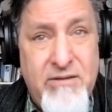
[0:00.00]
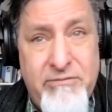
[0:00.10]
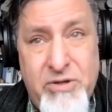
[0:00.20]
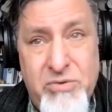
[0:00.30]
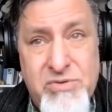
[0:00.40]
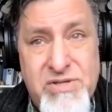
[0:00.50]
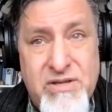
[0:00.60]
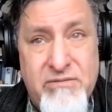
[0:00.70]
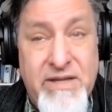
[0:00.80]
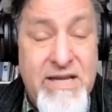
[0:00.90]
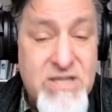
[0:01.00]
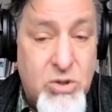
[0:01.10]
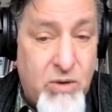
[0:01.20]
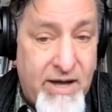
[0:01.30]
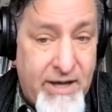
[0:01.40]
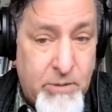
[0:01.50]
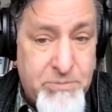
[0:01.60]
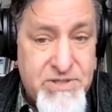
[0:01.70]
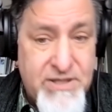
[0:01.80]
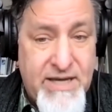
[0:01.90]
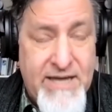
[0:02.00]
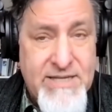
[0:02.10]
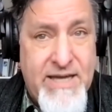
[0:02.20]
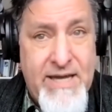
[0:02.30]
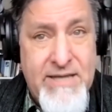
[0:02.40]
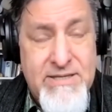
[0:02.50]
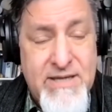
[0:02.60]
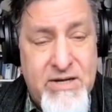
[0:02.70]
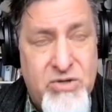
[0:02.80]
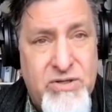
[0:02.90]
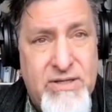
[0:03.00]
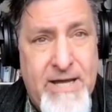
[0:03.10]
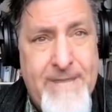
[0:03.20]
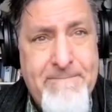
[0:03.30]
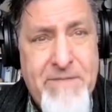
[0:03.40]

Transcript: views of the Issaquah Alps and Cascades on a good day.